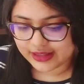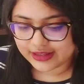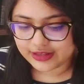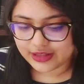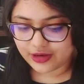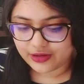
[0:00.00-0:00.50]

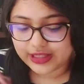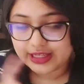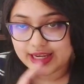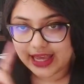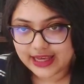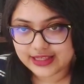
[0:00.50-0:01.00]
So the
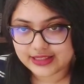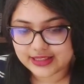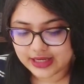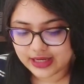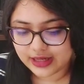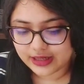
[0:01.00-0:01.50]

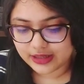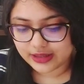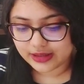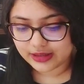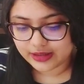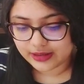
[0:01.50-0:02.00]
next
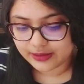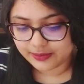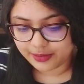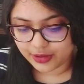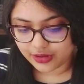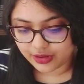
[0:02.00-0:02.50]

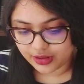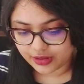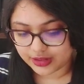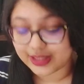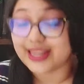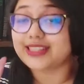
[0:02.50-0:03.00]

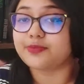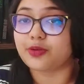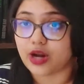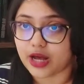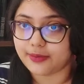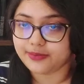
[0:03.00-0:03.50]
book, the next
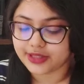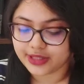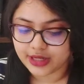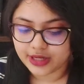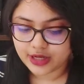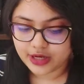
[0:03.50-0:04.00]
prompt
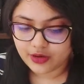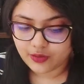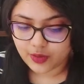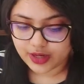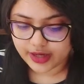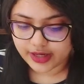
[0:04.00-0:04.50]

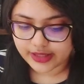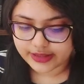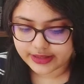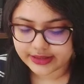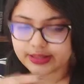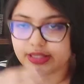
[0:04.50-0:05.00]

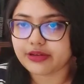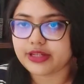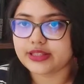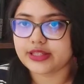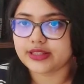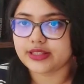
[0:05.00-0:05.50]
was
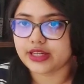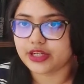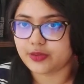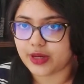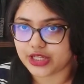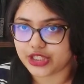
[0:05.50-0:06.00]
series
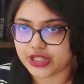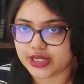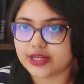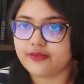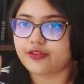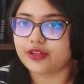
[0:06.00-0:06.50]

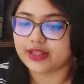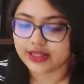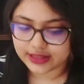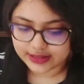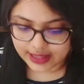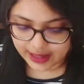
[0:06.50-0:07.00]
continuation. For
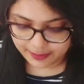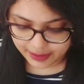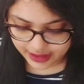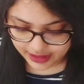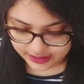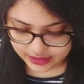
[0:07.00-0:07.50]
this, I
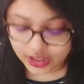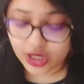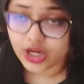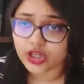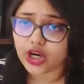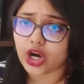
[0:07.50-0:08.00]
picked
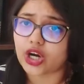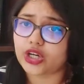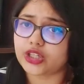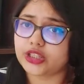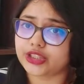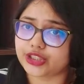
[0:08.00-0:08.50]

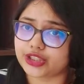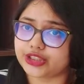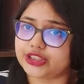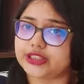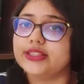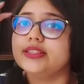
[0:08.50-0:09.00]
Carnal
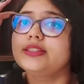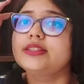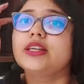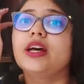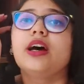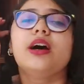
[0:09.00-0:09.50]

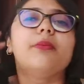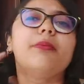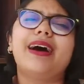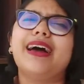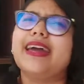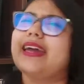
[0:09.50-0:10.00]
Urges
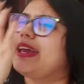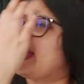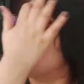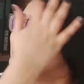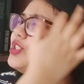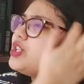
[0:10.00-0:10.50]
by
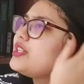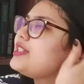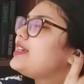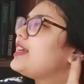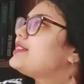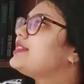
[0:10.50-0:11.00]
I think
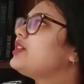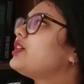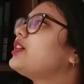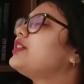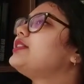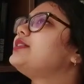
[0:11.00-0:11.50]
J.T.
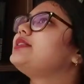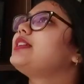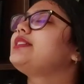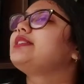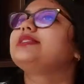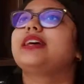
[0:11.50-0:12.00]
Geissinger. This is
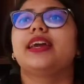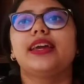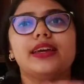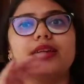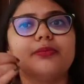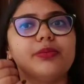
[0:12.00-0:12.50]
like the
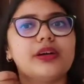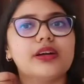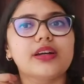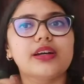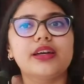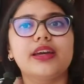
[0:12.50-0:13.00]
second
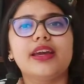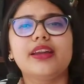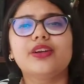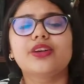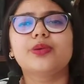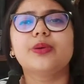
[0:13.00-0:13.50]
book
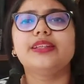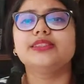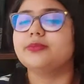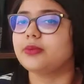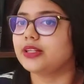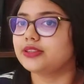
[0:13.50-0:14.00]
in her
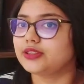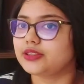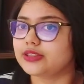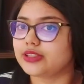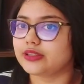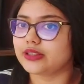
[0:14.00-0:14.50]
Queens and
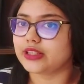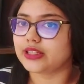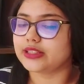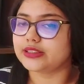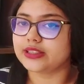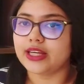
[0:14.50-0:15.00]
Monsters
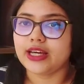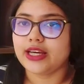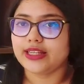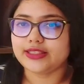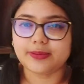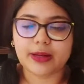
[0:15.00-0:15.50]
series.
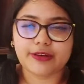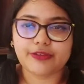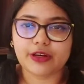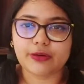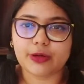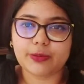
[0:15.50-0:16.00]
It's a
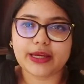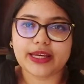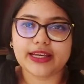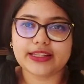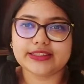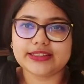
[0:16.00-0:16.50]
mafia
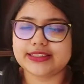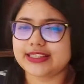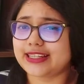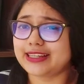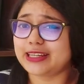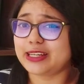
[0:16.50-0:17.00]
romance. It's
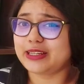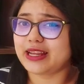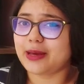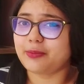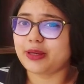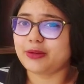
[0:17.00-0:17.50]
like a
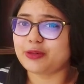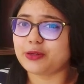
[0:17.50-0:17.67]
kidnapping